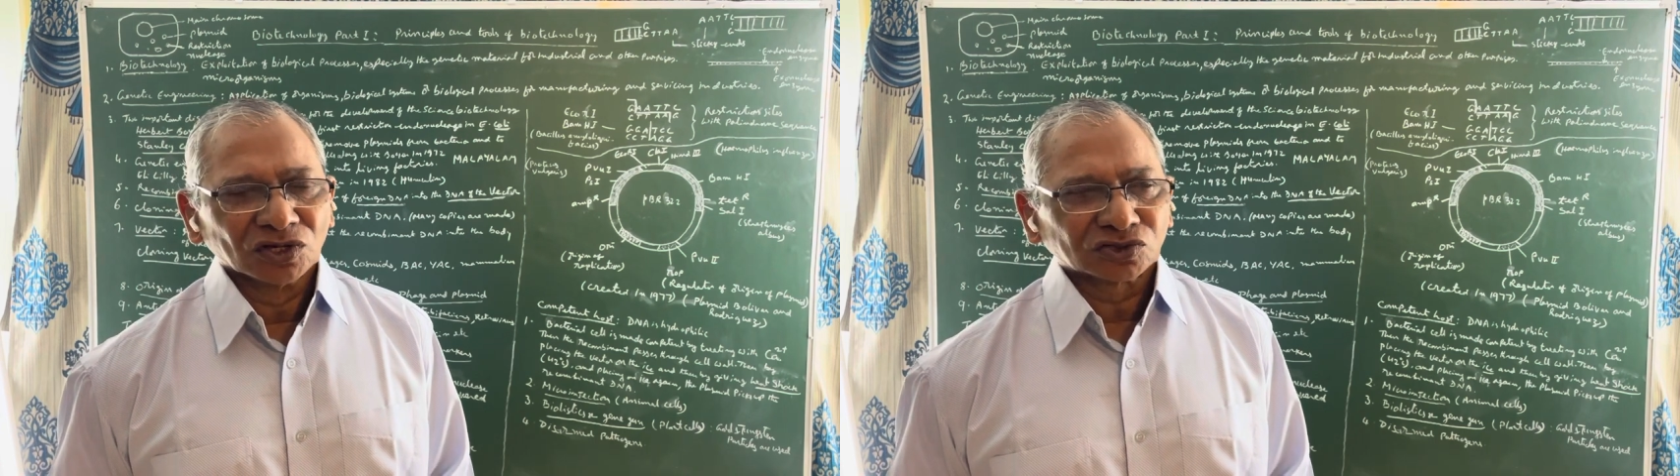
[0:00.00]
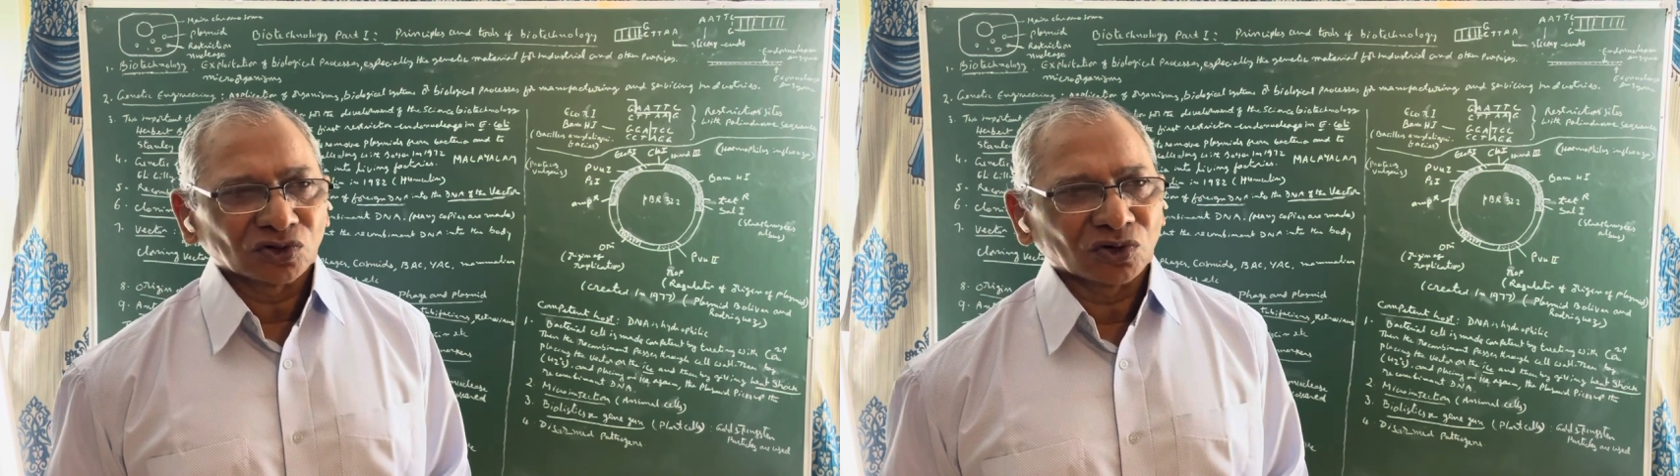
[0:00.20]

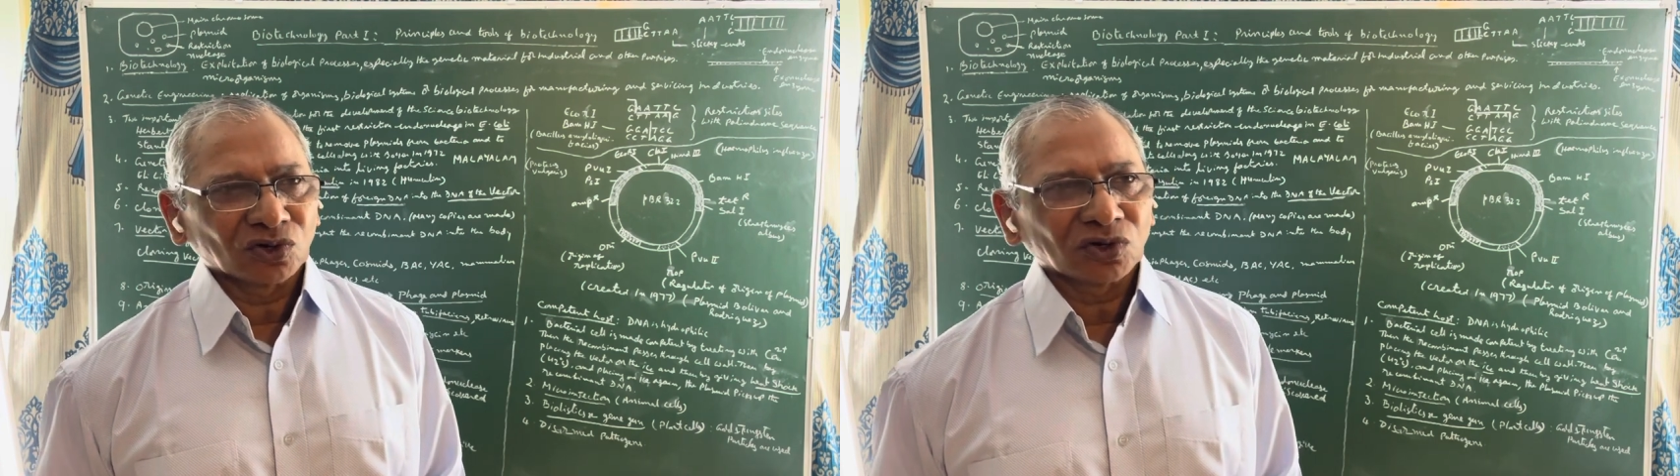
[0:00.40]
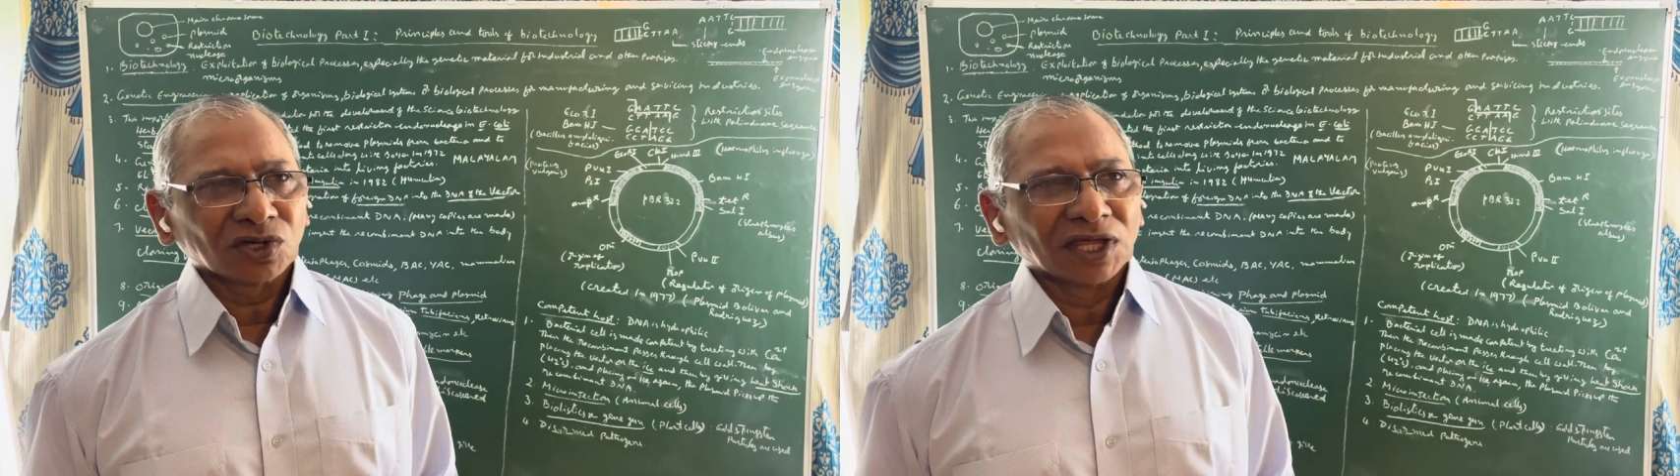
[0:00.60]

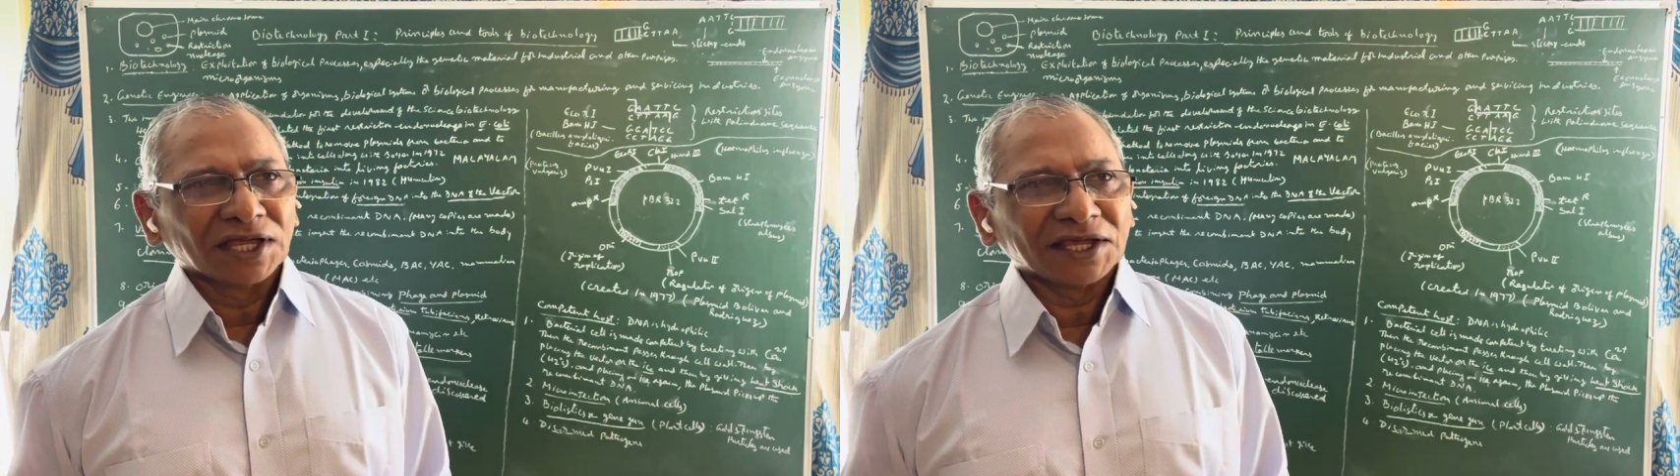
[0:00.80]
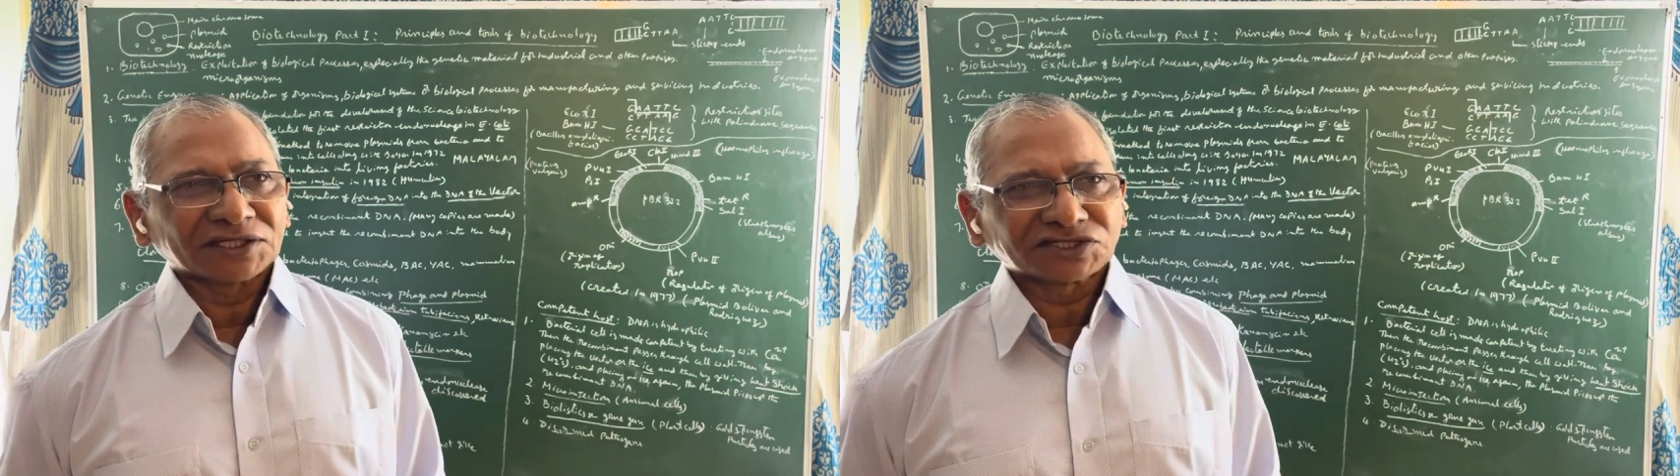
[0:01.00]
So,
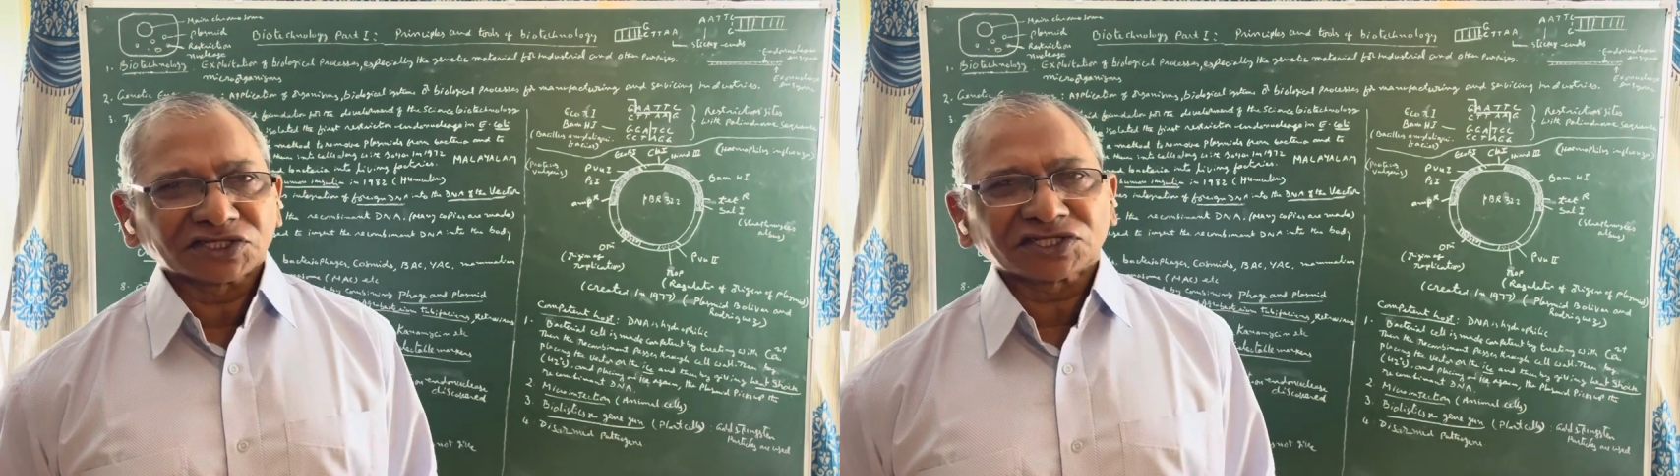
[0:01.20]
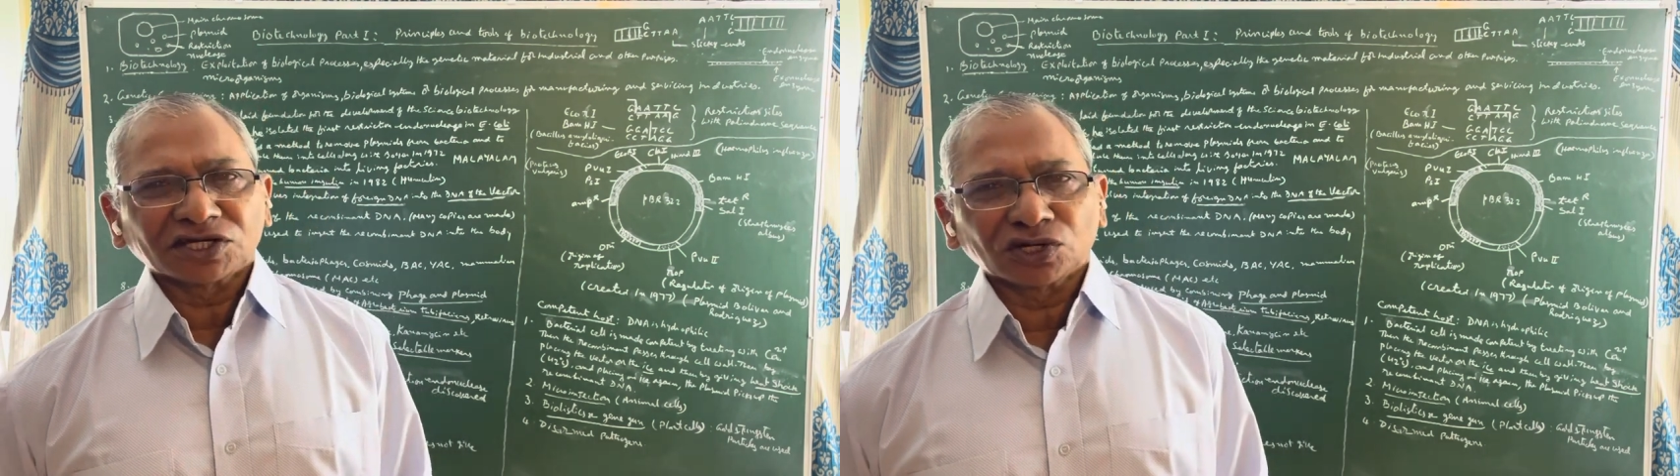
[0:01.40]
a
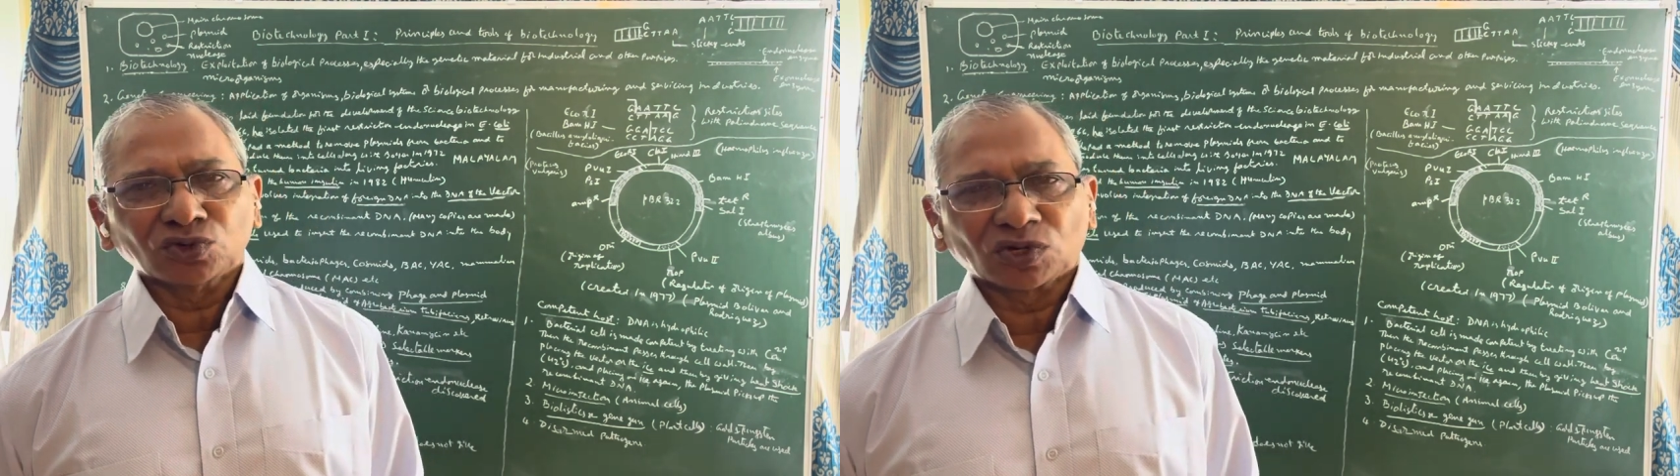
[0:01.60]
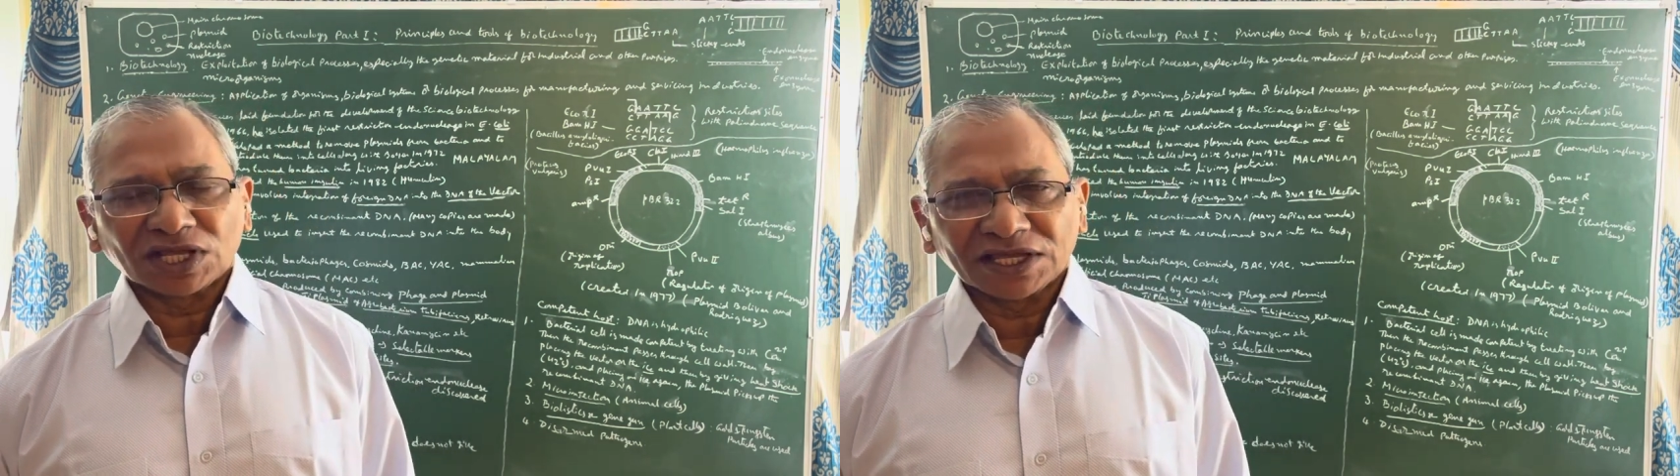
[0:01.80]
restriction
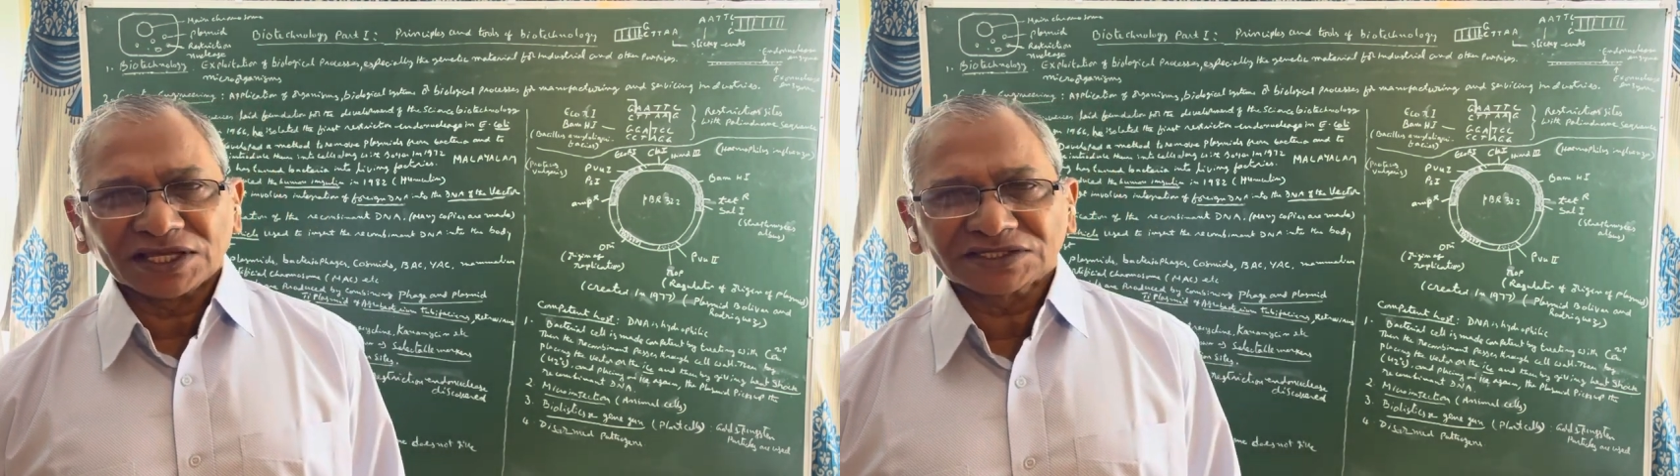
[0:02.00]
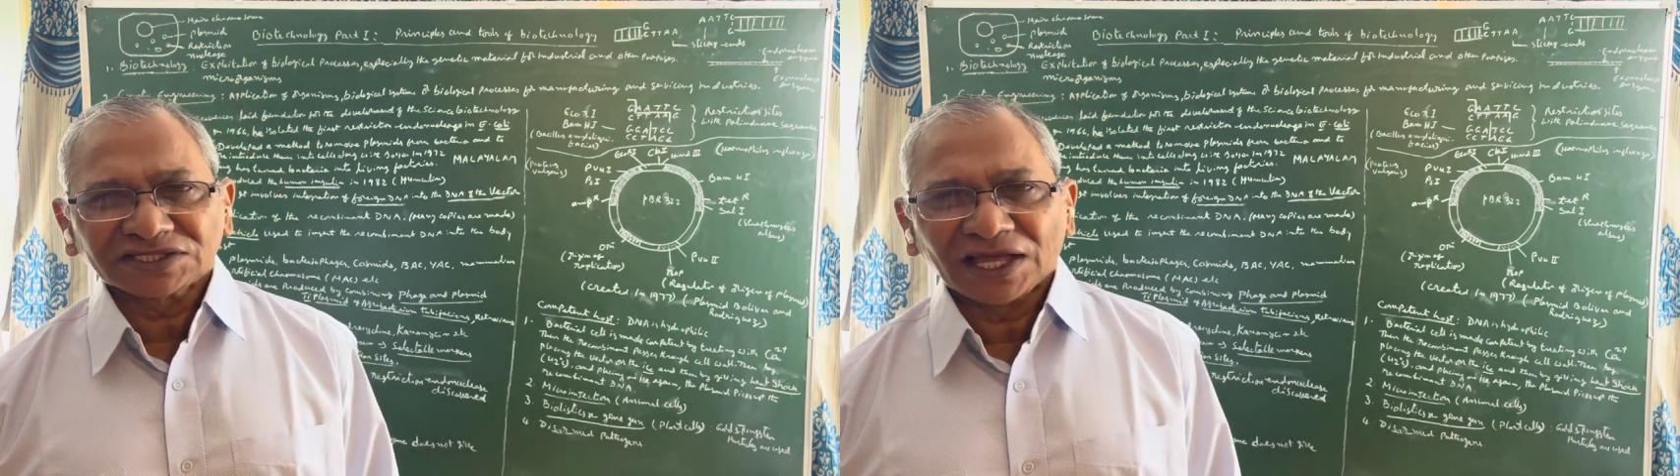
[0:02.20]

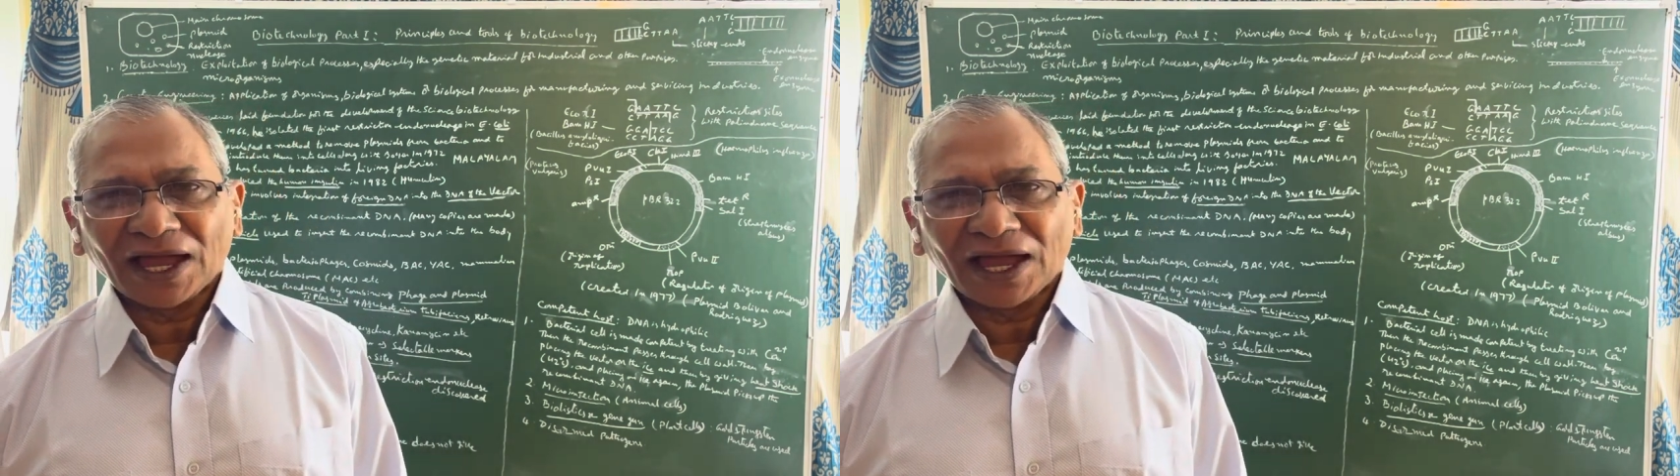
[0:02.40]
endonuclease